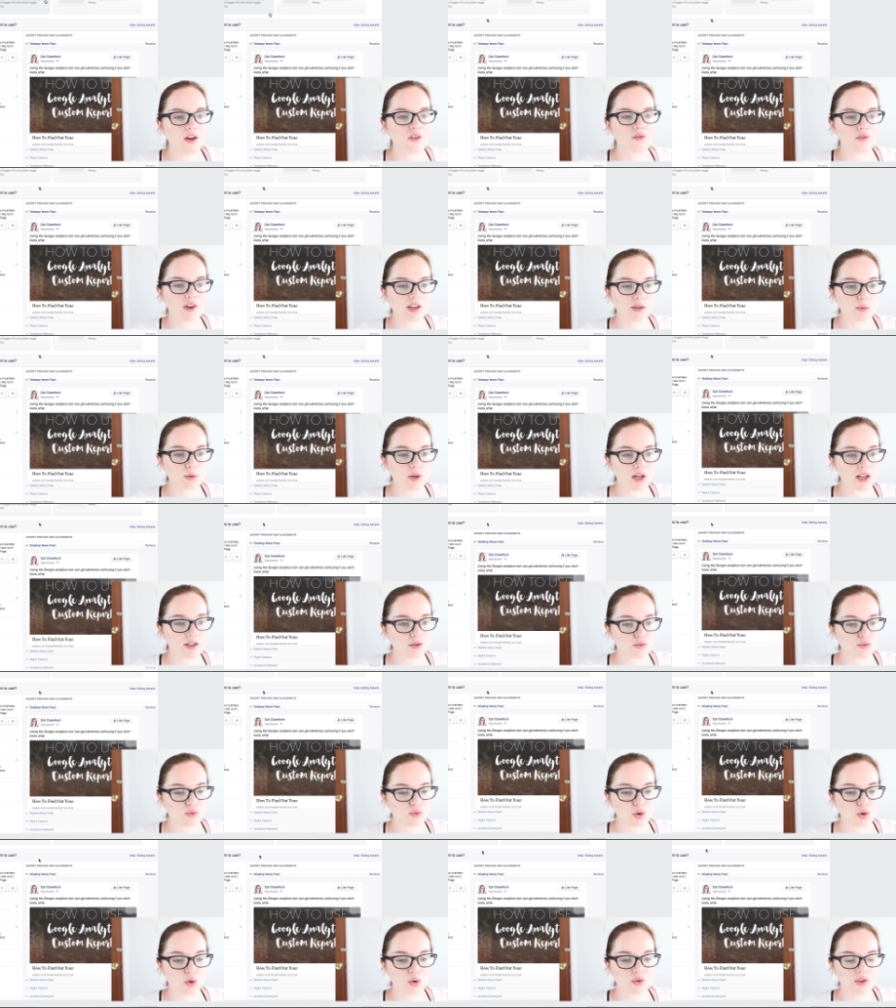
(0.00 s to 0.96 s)
Facebook has a
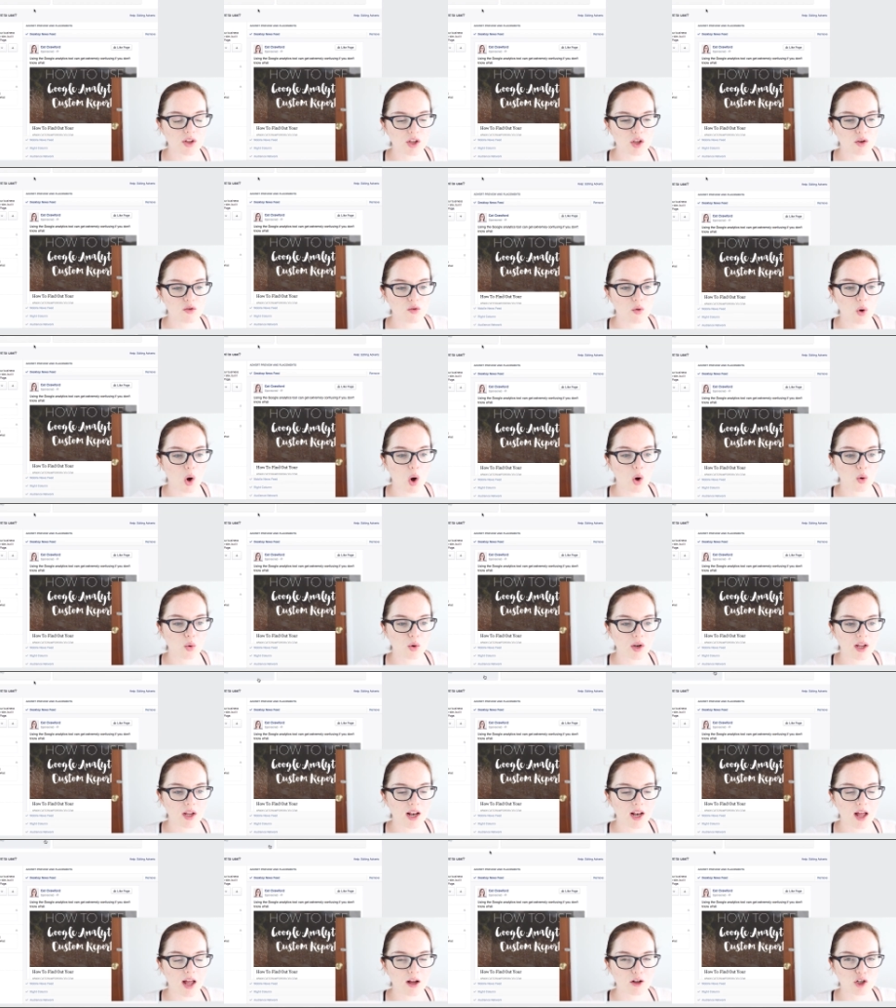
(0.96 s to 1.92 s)
rule that you are only
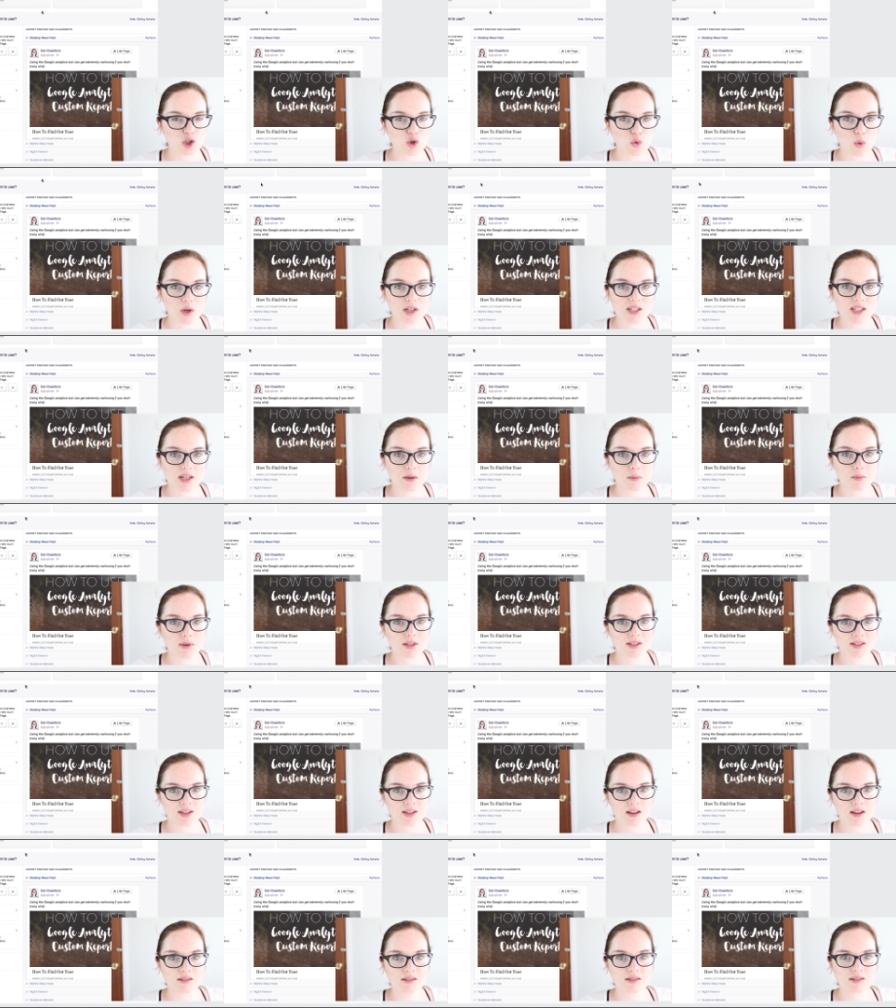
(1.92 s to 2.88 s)
allowed
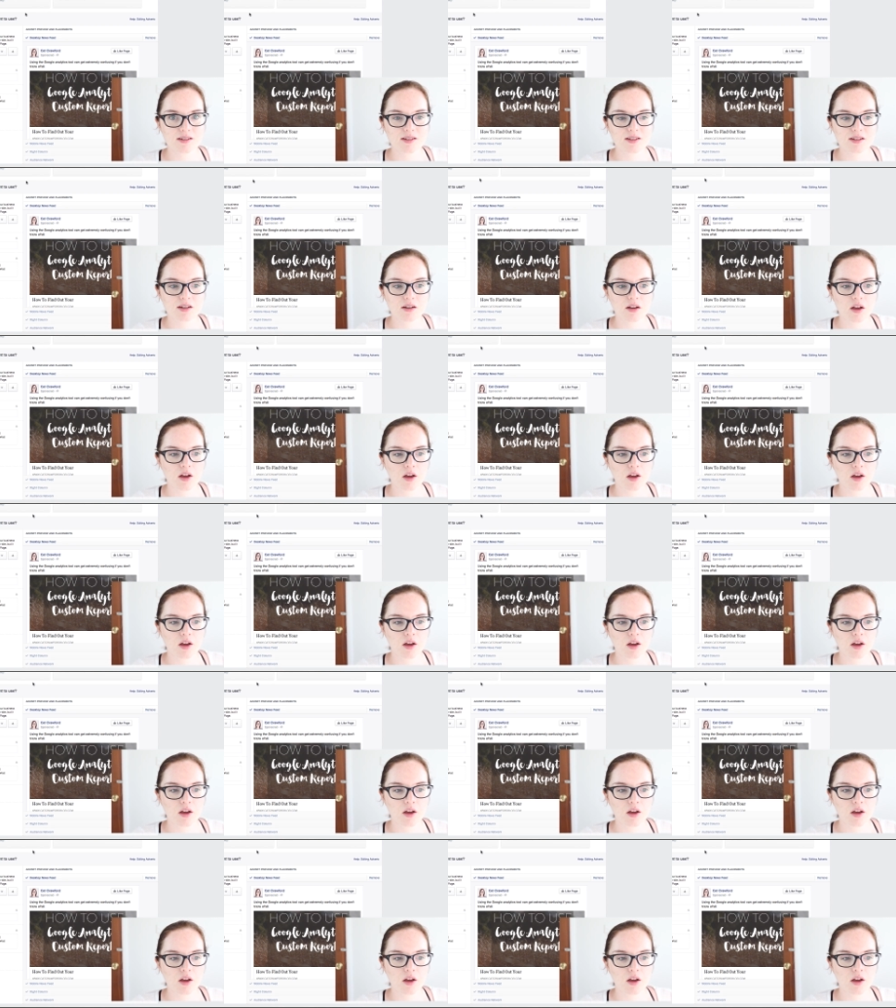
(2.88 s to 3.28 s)
20%